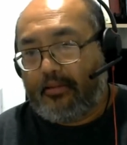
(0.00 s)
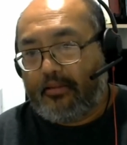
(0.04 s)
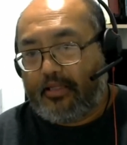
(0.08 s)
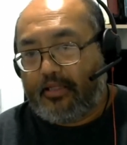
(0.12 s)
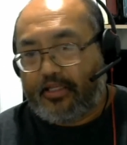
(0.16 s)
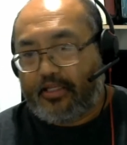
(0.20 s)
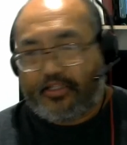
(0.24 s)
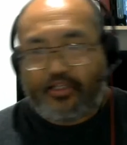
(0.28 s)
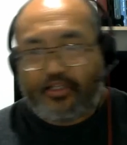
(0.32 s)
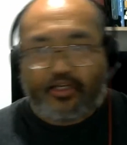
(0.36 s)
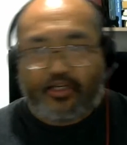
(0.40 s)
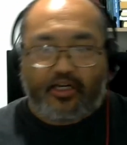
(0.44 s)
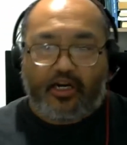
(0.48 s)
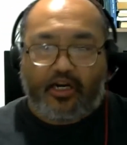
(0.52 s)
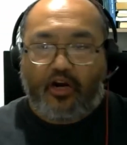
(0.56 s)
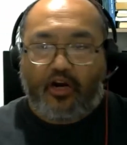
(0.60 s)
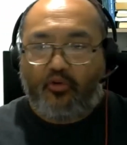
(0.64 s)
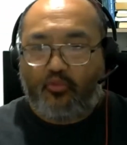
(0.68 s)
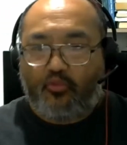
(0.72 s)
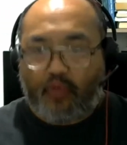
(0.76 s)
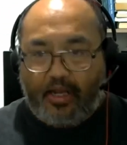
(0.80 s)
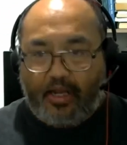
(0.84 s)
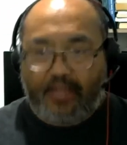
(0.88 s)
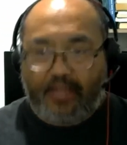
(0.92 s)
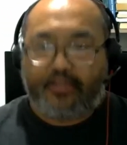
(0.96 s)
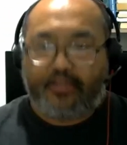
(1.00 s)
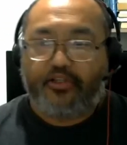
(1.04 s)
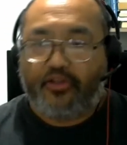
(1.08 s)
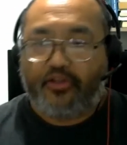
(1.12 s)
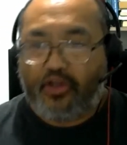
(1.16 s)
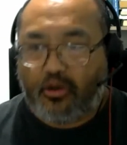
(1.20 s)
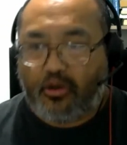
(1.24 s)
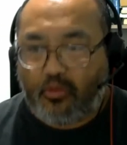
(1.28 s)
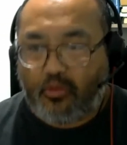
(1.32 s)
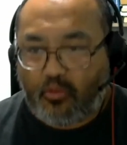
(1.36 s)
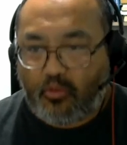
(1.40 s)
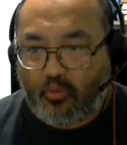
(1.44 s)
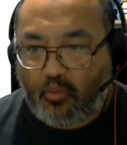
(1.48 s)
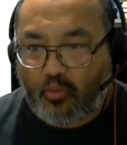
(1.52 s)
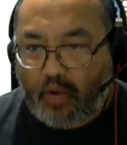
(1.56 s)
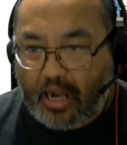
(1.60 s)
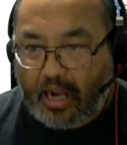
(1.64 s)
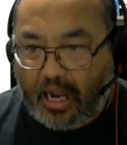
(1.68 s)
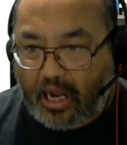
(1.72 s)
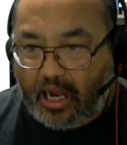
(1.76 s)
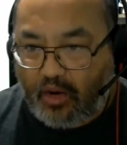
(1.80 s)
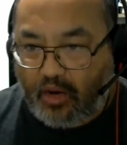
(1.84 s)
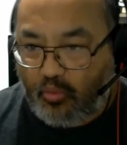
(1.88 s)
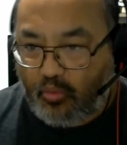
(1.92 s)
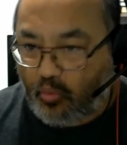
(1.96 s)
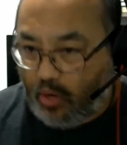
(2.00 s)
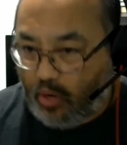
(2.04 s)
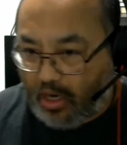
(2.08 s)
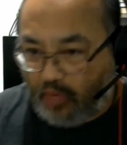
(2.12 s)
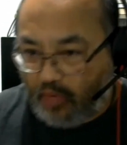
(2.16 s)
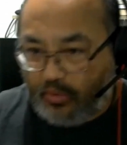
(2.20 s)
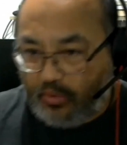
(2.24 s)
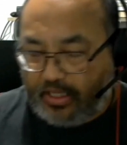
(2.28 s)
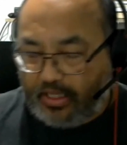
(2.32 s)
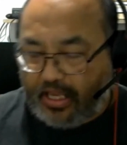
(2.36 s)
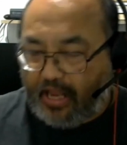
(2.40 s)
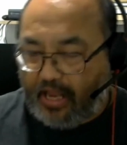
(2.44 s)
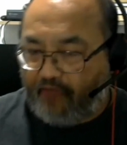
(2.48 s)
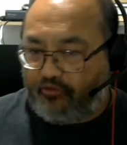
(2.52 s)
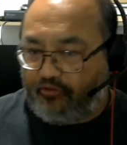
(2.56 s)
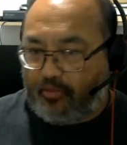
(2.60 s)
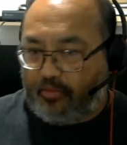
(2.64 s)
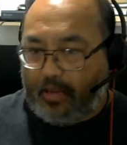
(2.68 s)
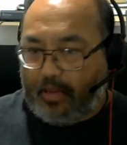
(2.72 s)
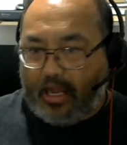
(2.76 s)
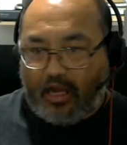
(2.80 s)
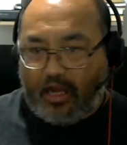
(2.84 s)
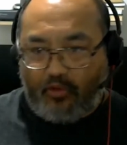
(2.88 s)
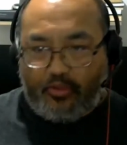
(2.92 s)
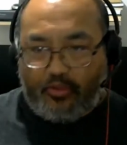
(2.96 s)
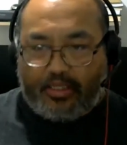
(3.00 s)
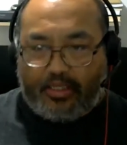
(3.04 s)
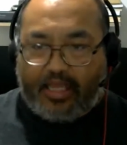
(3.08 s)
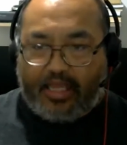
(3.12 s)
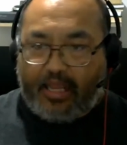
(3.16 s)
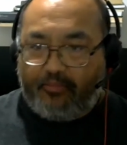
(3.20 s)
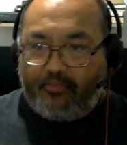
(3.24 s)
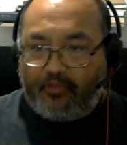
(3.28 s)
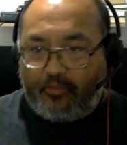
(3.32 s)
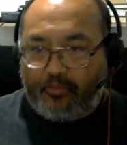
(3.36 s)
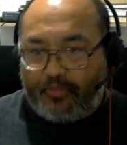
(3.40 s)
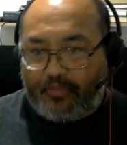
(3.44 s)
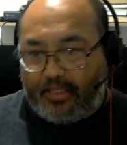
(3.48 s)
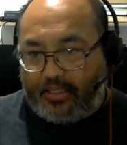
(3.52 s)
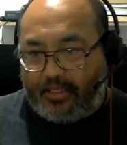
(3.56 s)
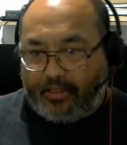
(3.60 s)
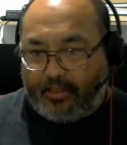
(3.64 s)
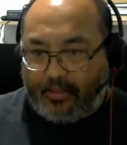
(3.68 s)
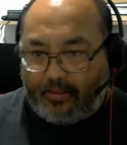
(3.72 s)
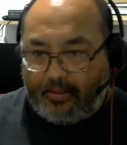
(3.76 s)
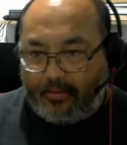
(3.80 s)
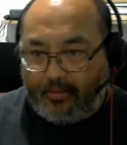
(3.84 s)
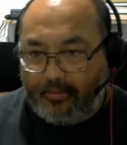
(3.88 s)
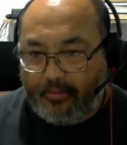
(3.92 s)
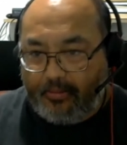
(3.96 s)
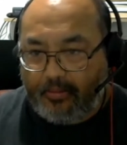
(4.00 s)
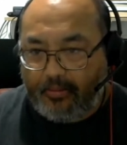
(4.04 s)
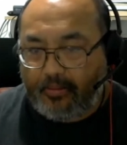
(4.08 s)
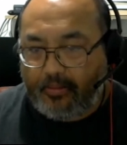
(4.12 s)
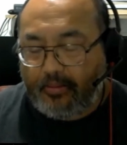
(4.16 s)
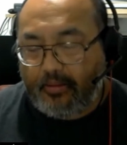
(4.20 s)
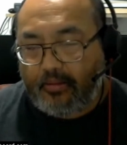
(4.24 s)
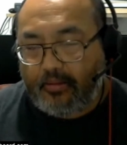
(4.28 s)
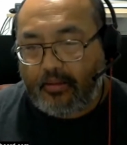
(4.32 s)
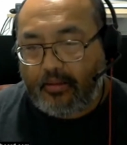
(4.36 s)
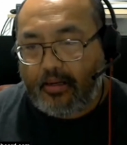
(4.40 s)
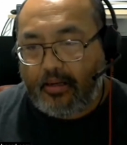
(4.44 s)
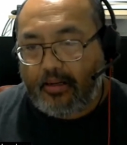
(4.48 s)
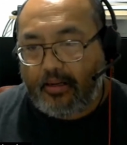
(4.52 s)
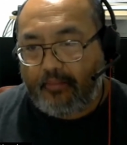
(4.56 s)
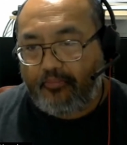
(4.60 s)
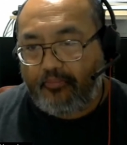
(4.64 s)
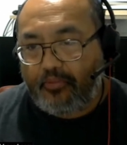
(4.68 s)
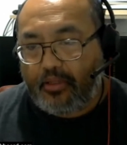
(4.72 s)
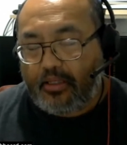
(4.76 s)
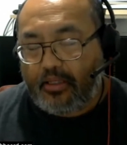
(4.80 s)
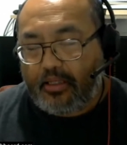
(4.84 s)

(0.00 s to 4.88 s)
Isn't it our right to know where we came from, how we came to be here, right?